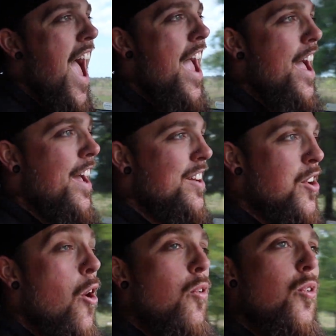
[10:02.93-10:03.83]
and
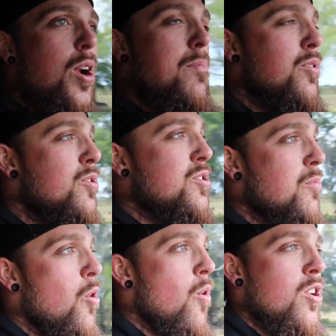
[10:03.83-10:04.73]
go rip through
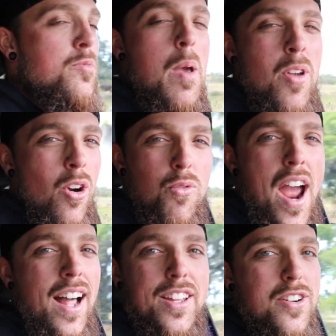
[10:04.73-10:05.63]
some corners, maybe on a
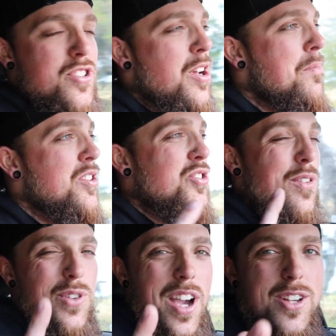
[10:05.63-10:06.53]
rally or something. So
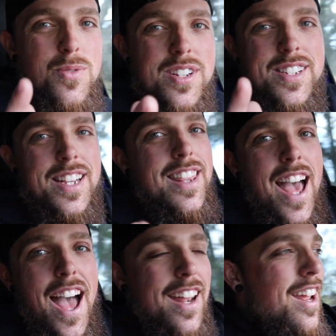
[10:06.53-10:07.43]
if you guys want to see
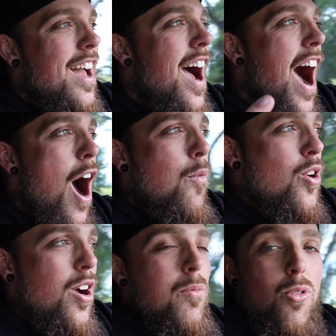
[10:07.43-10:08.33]
that, I
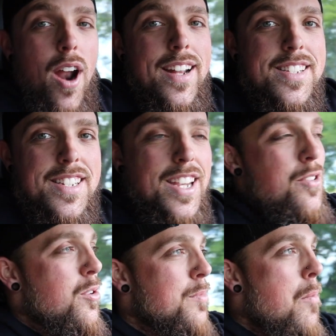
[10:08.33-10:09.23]
will come right
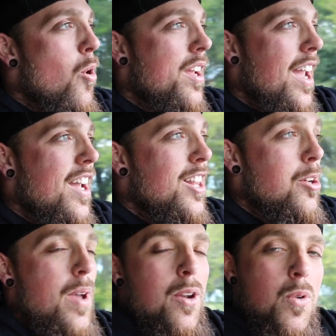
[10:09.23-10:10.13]
seat with my boy
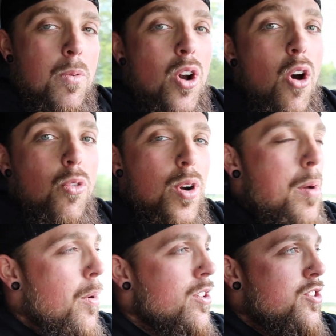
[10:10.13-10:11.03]
Caleb, and we will go
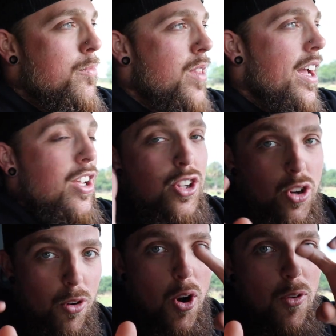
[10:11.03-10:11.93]
rip on some like
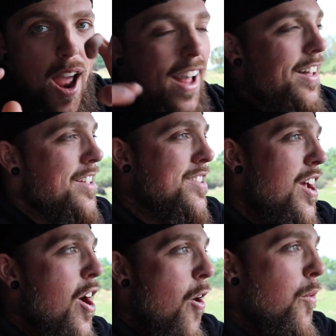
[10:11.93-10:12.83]
Euro rallies
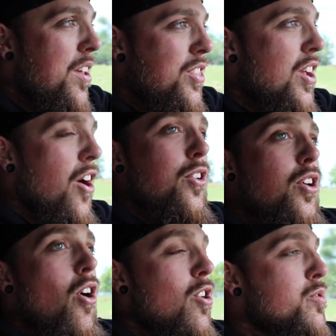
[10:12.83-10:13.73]
with the other
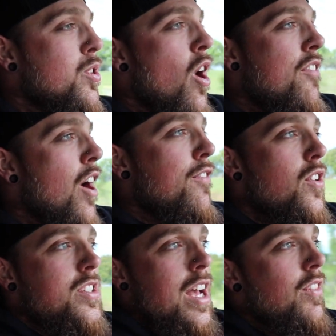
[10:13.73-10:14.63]
cars we know. I've got
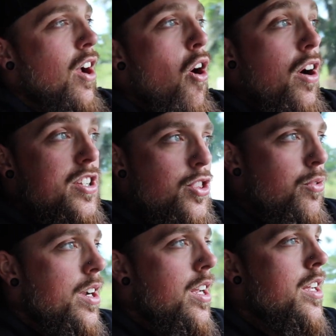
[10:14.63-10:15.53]
friends that have like
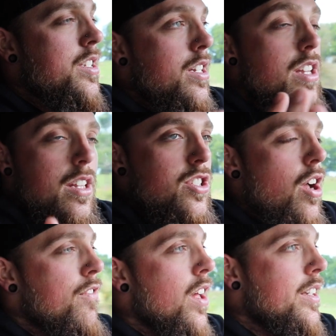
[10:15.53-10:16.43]
RS3s and
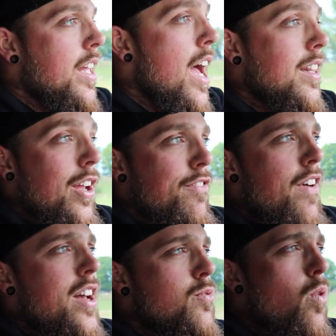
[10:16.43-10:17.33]
stuff like that, and like
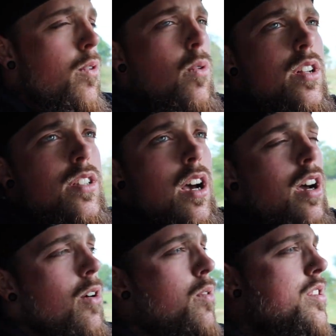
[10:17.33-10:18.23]
fast. What's
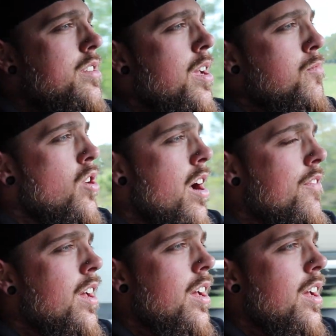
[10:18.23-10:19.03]
his name drive?